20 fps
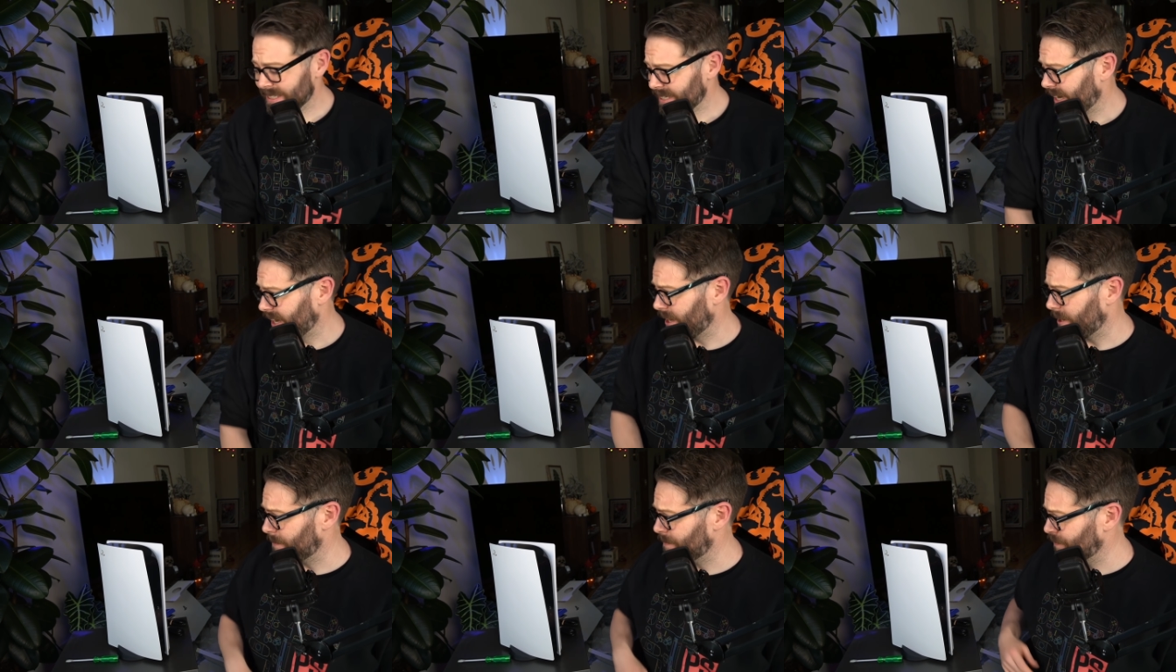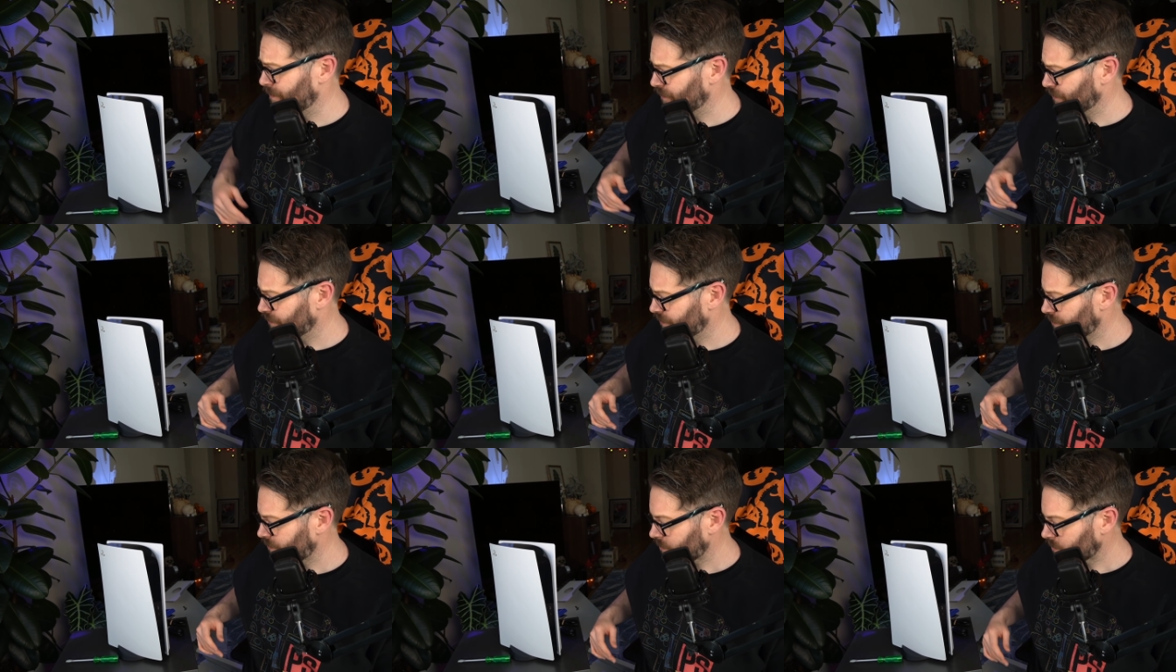Um,
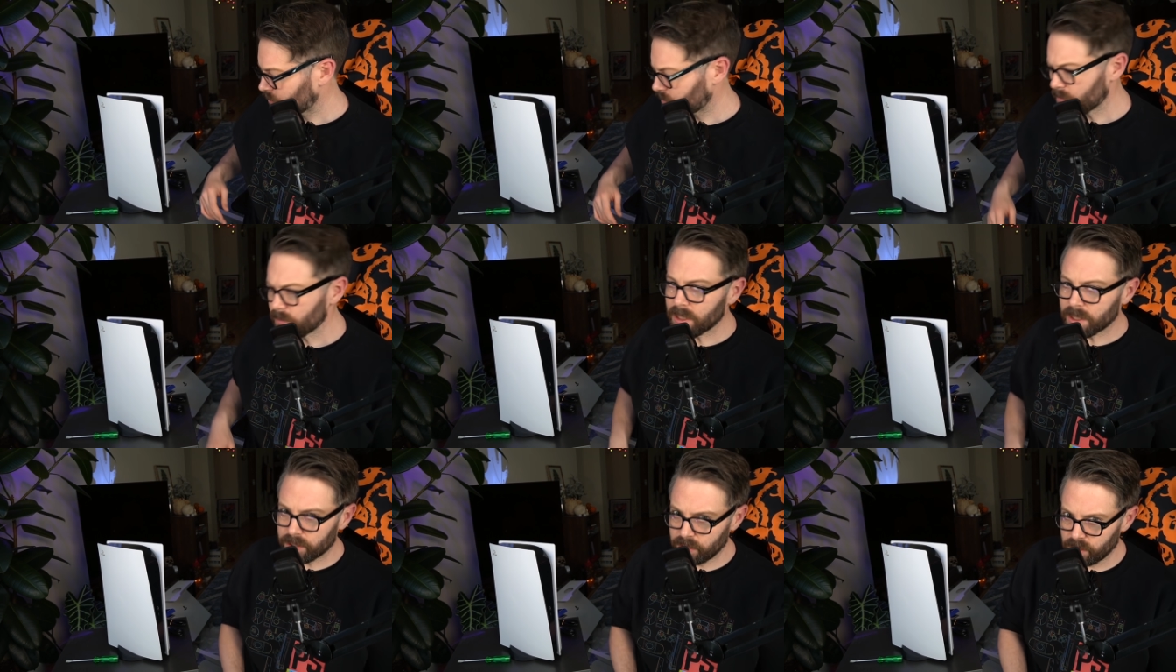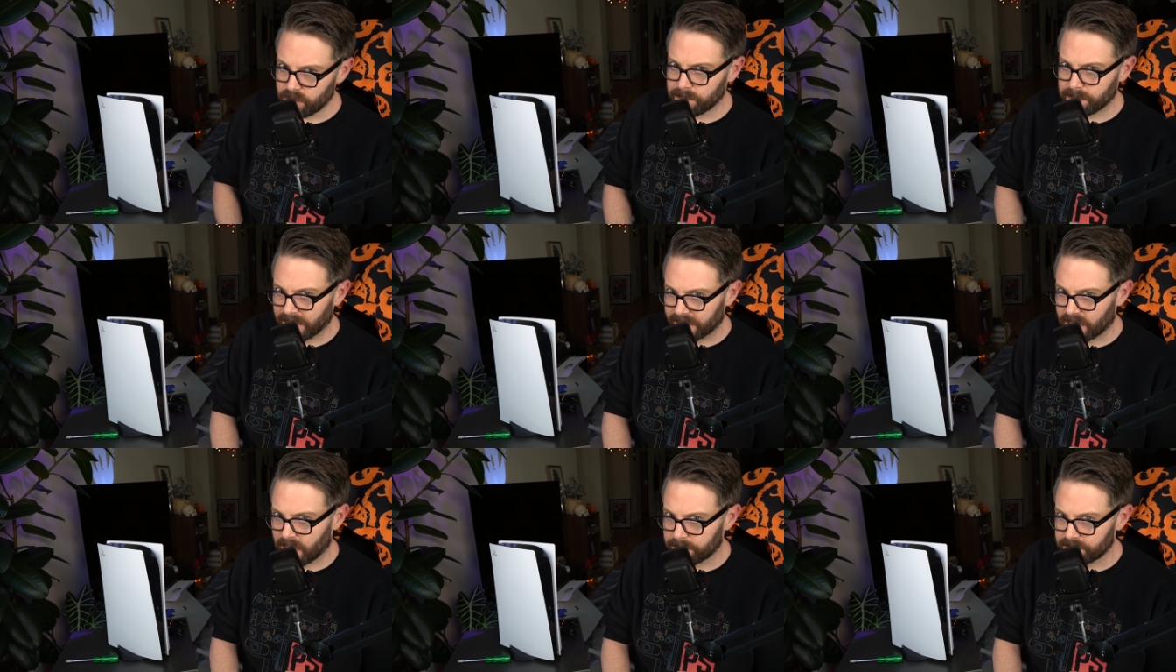
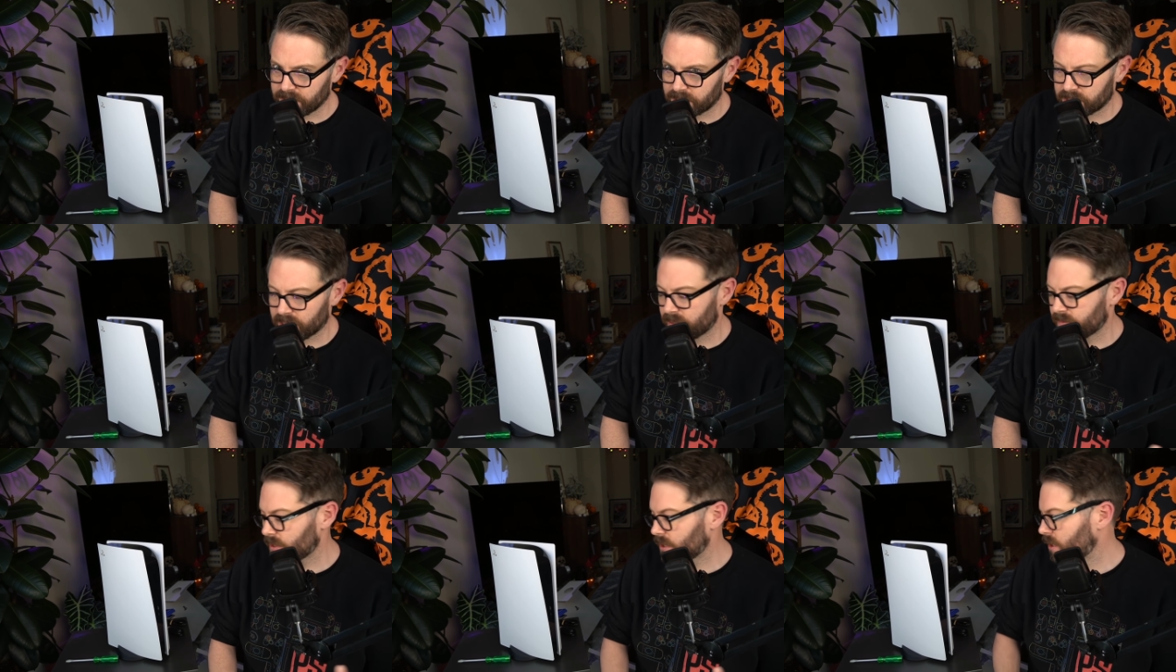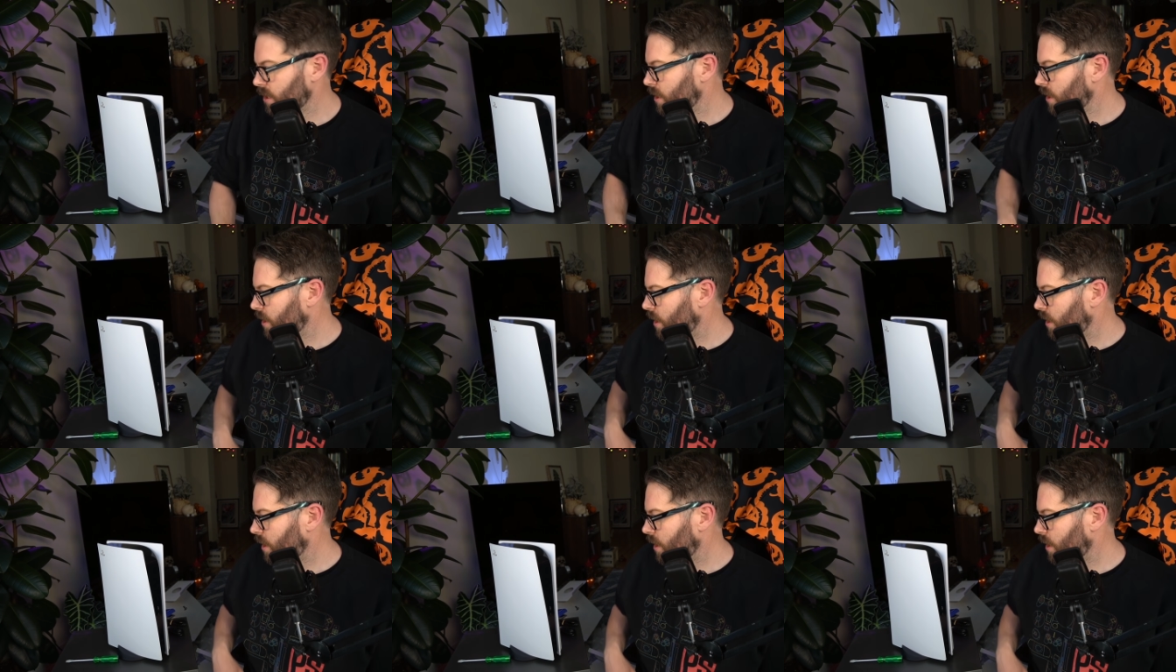YouTube.com slash kind of funny.